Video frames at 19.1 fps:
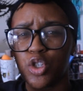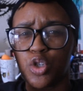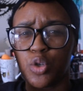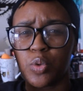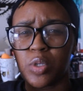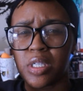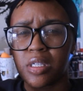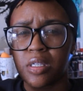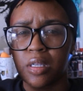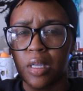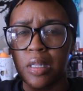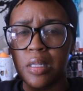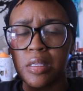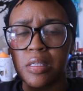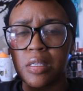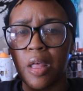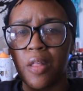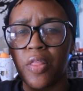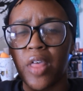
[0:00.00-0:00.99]
two
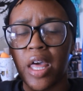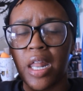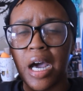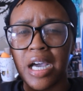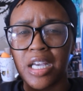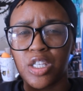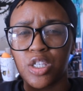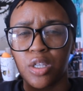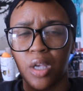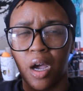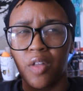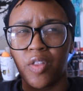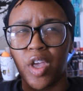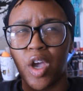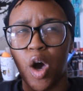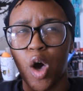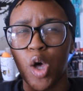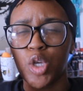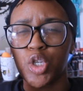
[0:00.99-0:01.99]
scents that i saw
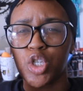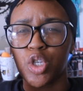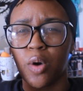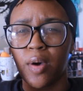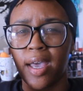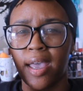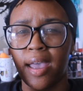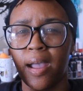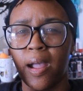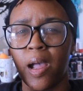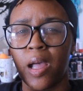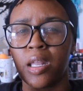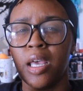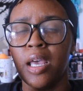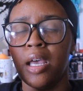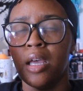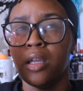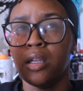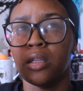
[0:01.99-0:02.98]
they also had
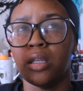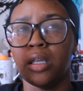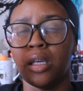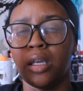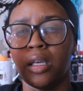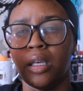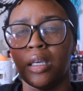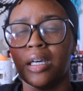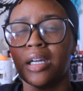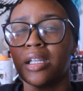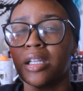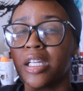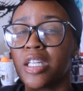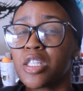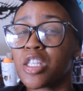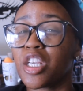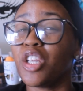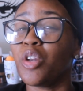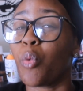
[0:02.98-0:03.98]
the
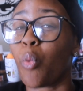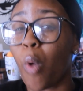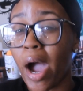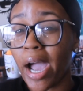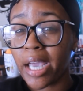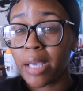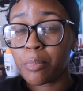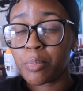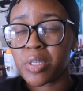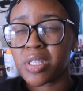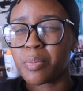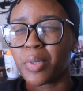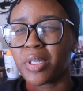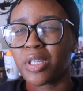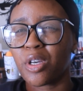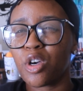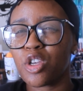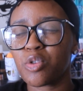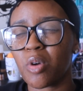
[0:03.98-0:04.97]
cleansing wipes
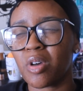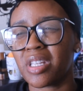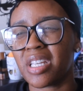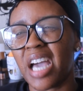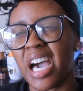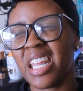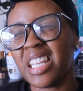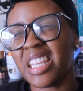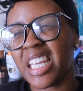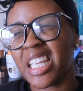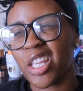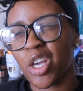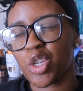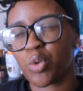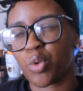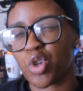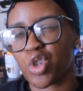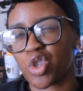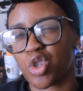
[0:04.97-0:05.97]
but those are only i didn't think
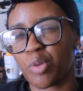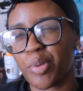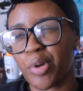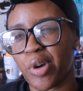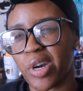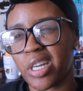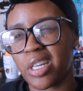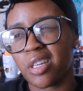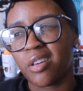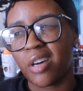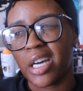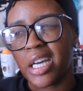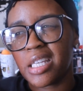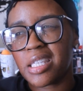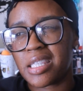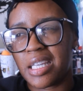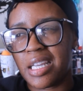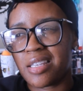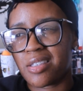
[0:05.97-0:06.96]
those were a super great deal i
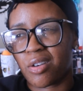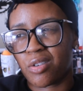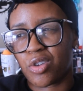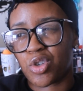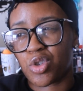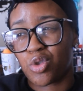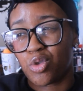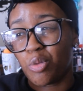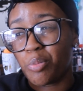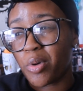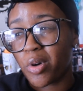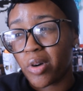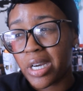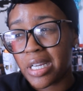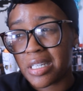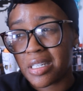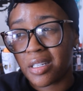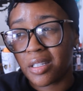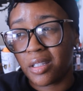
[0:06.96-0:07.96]
guess these aren't a super
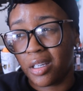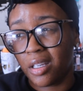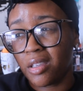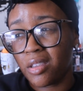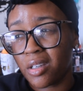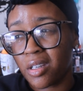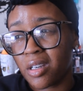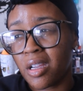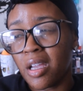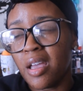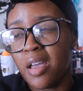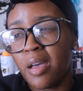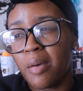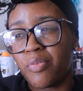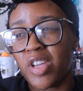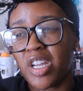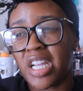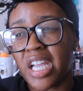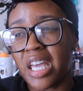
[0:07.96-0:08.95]
great deal either
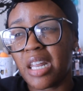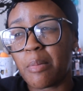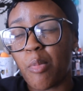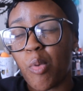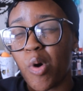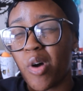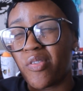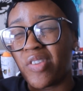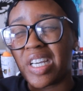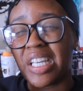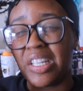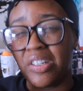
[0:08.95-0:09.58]
they're kind of more of a